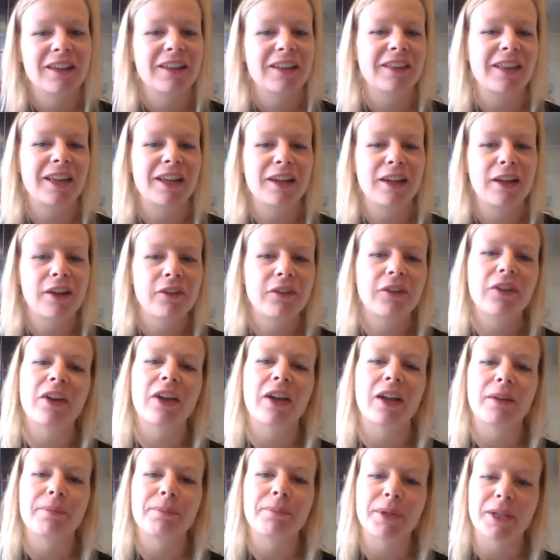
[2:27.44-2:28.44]
They love
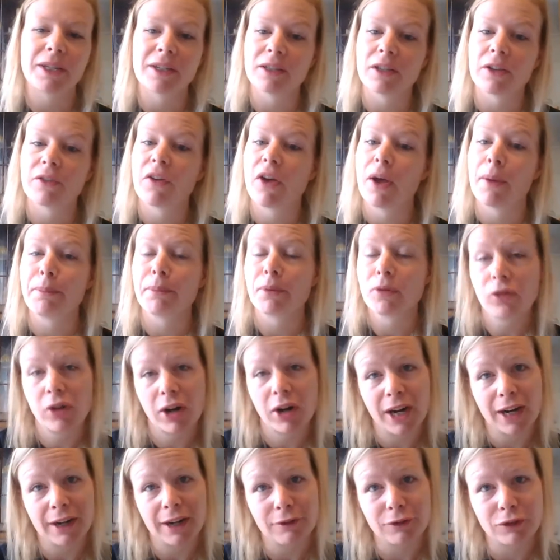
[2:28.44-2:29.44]
her because of her
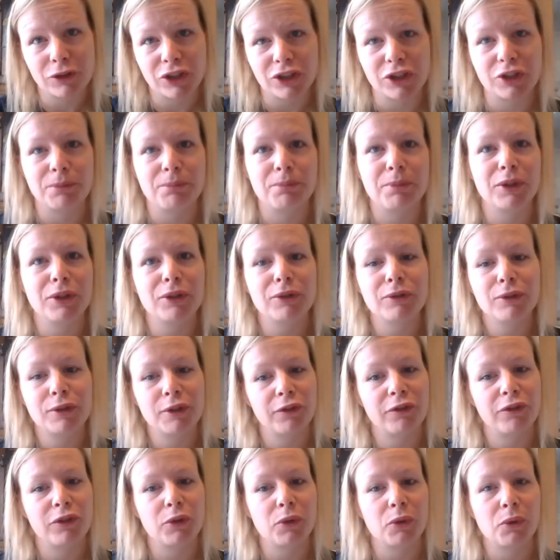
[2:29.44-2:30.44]
proud and
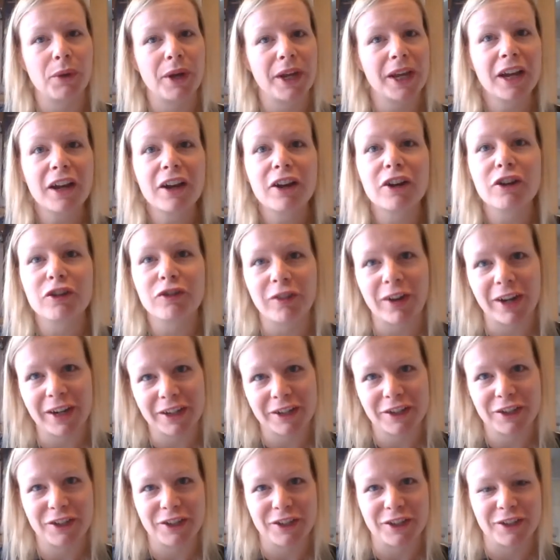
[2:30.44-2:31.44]
beautiful
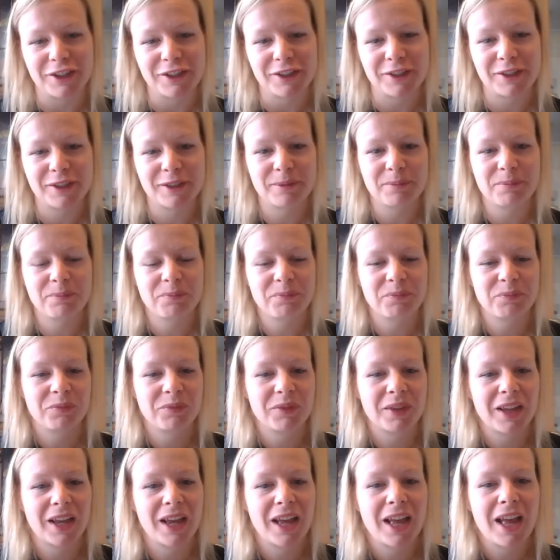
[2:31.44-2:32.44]
incorrectness.
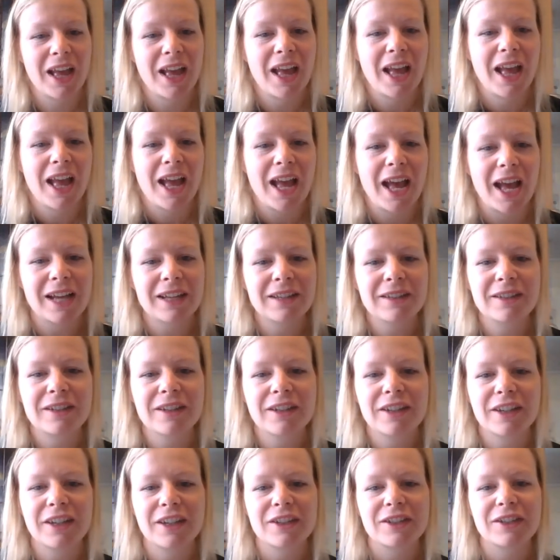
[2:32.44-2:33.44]
As the
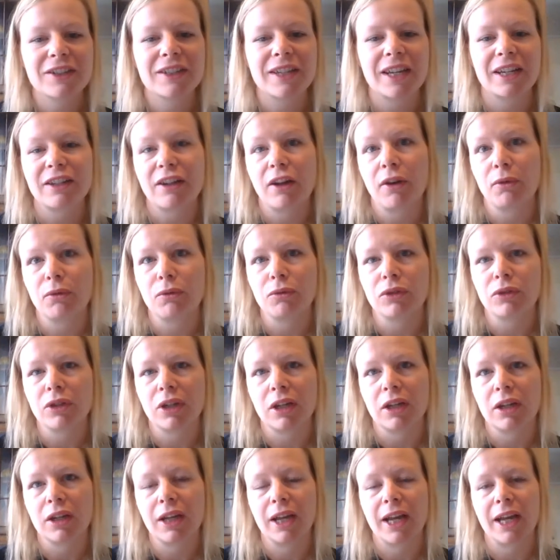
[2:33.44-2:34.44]
girls get
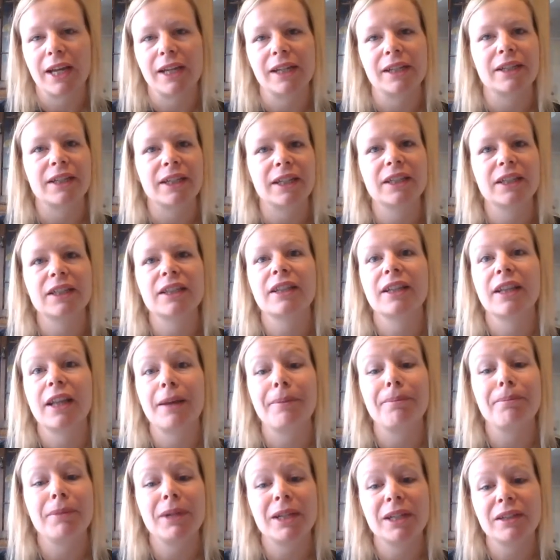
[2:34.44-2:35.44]
older and into their
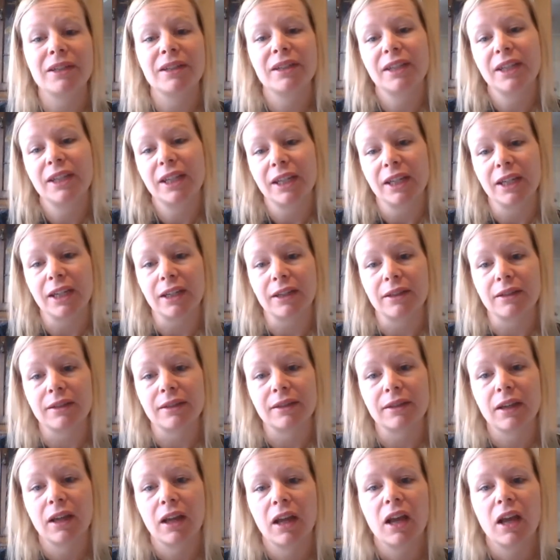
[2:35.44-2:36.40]
mid-teens,